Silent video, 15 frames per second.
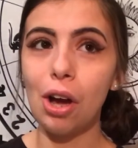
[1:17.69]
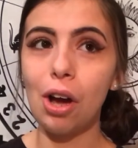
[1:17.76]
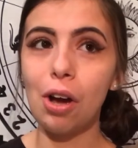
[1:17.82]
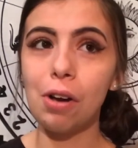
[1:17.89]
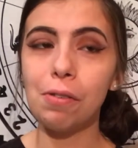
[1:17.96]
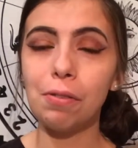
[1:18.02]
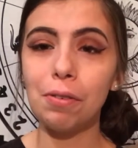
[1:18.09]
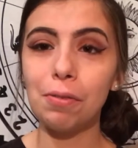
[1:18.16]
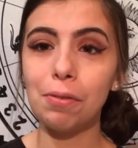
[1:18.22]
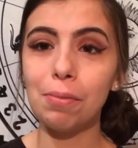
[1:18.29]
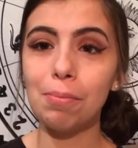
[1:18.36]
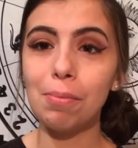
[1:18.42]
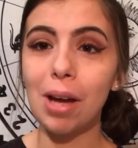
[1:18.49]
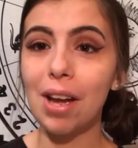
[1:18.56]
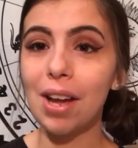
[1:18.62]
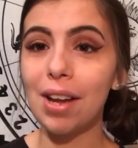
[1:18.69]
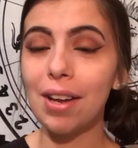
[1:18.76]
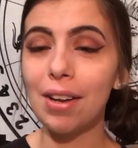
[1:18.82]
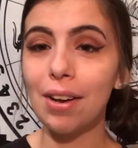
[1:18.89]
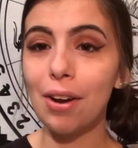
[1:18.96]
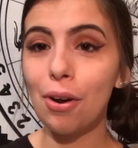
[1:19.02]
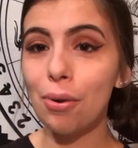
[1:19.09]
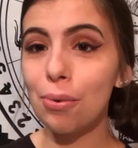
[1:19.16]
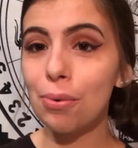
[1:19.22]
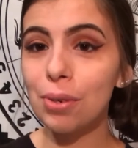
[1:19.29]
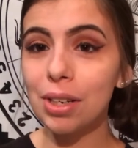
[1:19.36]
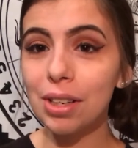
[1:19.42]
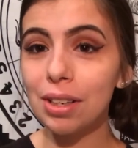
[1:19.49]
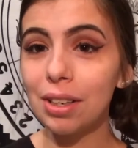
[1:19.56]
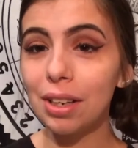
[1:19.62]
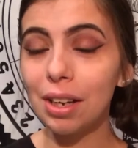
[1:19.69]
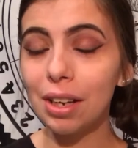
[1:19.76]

off of my own